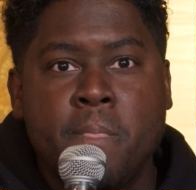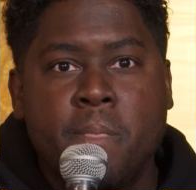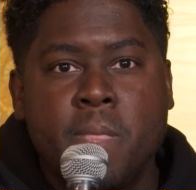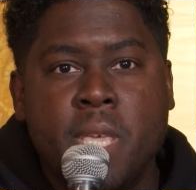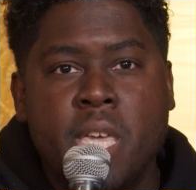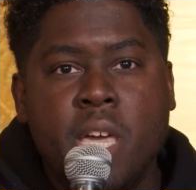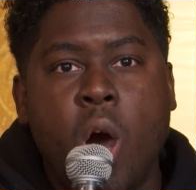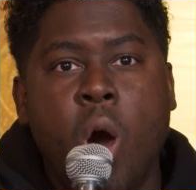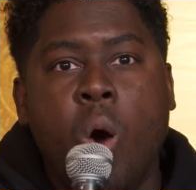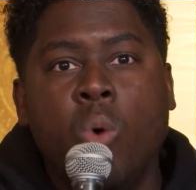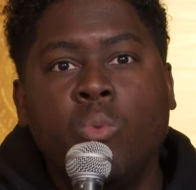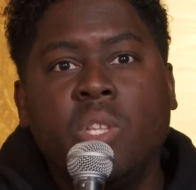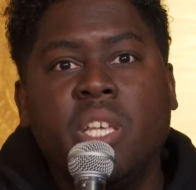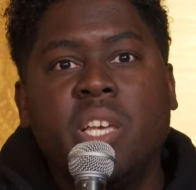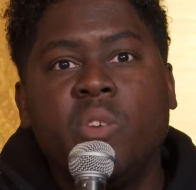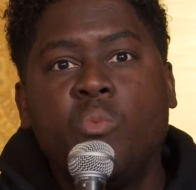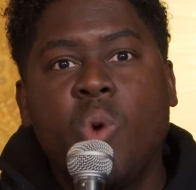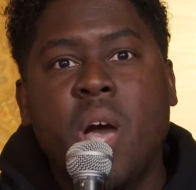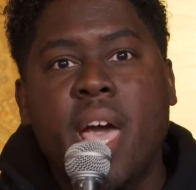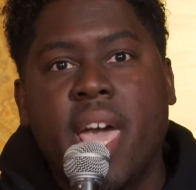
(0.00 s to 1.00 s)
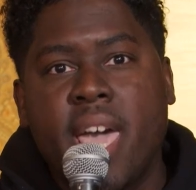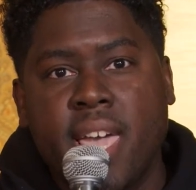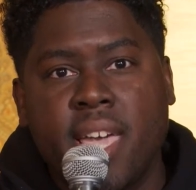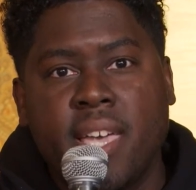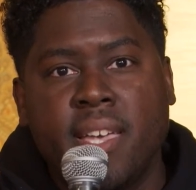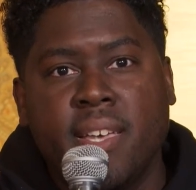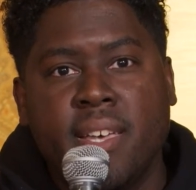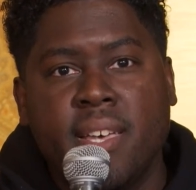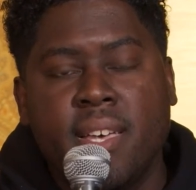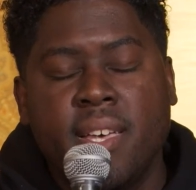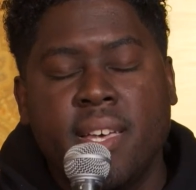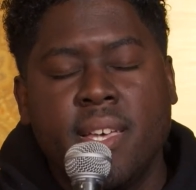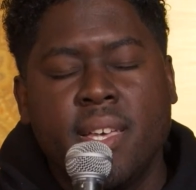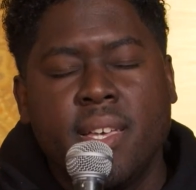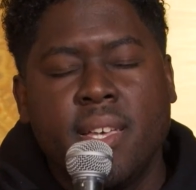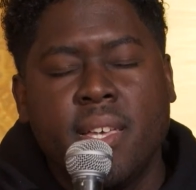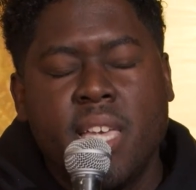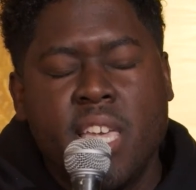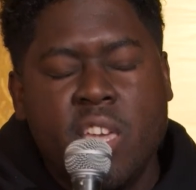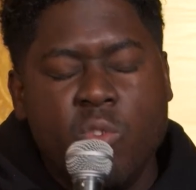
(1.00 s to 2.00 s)
The only way
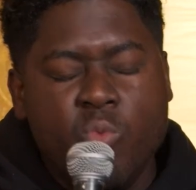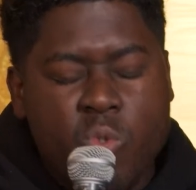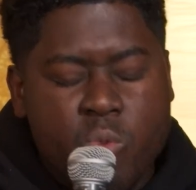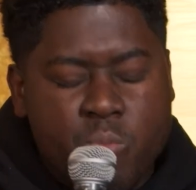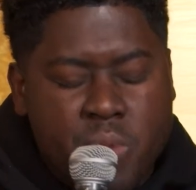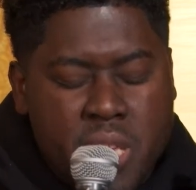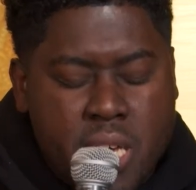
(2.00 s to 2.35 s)
it will